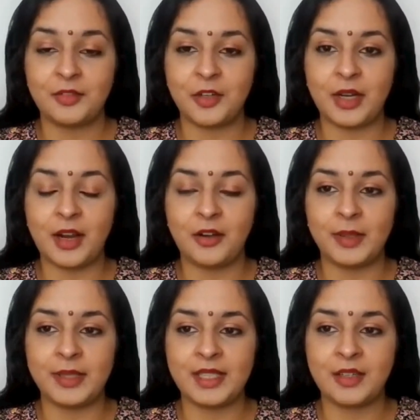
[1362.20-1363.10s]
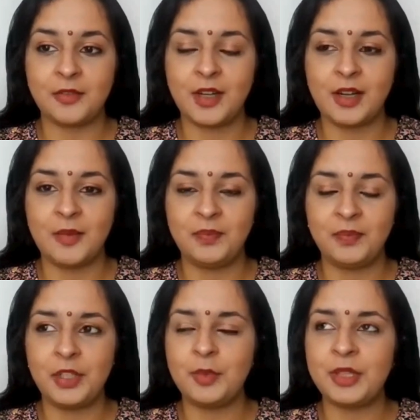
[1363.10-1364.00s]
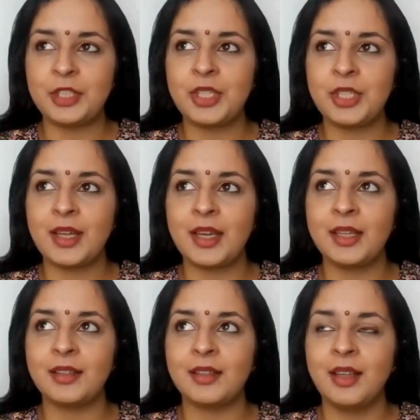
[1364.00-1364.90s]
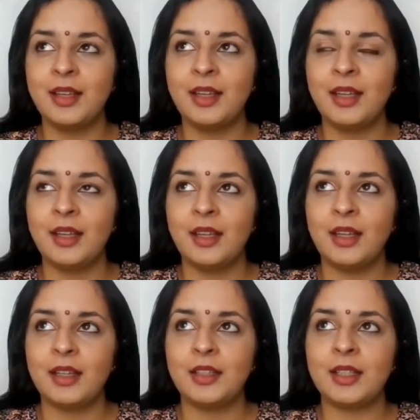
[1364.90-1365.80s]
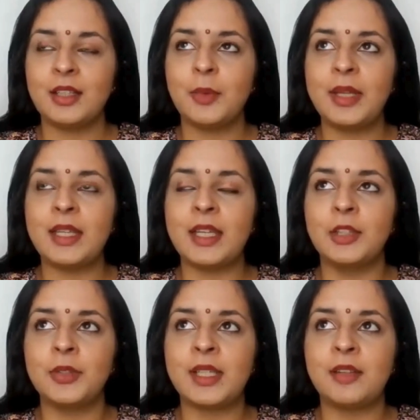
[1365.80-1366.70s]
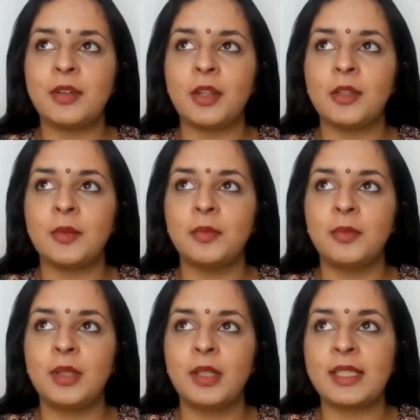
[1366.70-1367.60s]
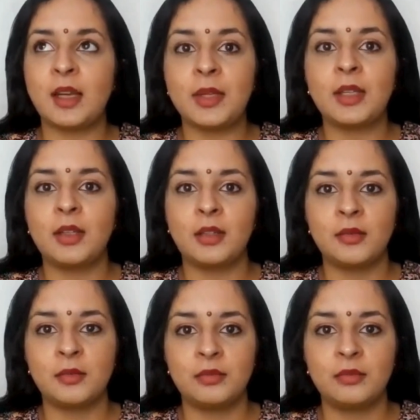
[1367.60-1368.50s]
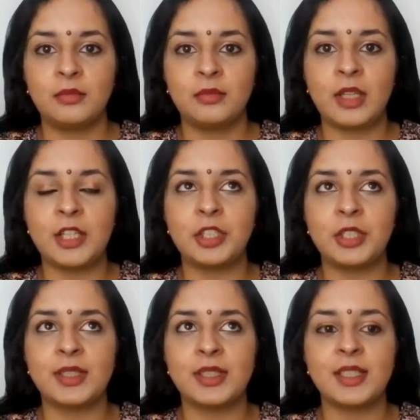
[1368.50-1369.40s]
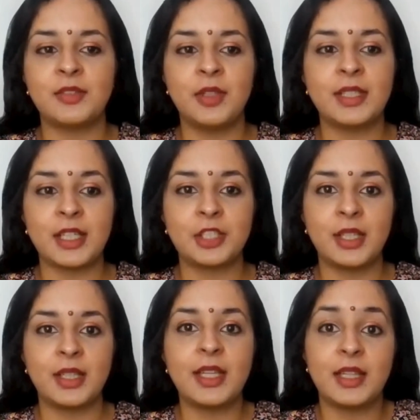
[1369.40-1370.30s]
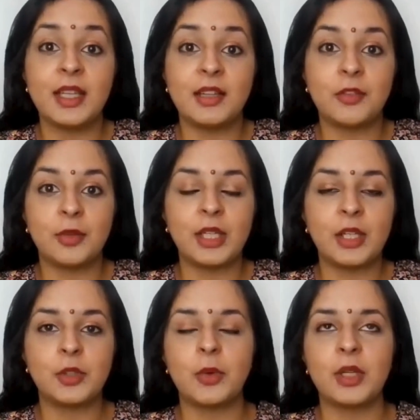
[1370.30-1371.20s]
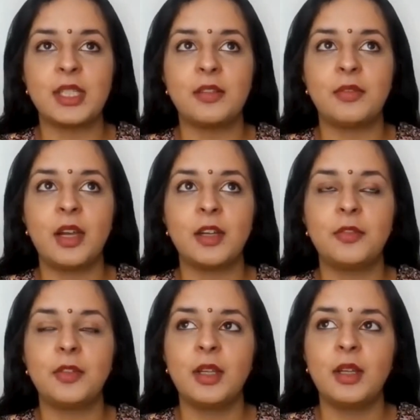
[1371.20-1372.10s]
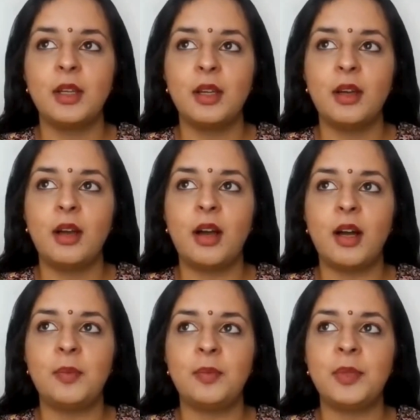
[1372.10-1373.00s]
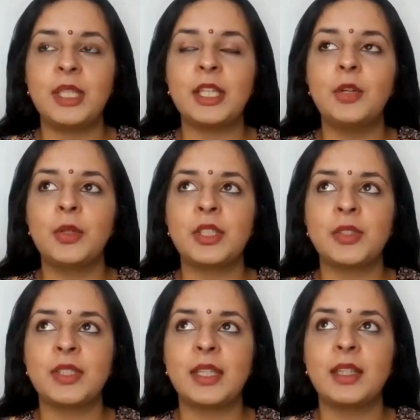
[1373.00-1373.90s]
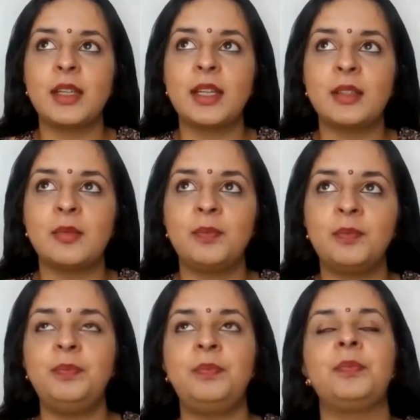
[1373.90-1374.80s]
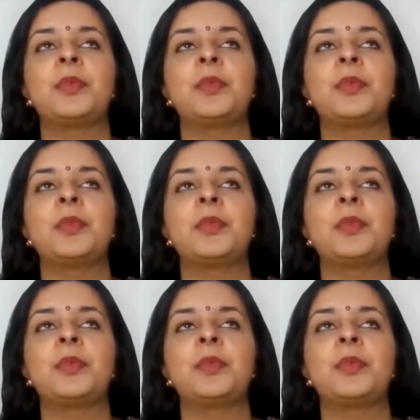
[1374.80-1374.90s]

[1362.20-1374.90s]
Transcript: Again, very harrowing stuff. You mentioned that in the way that Hindus live in other Islamic nations is actually they live a really good quality of life. But then you also said that in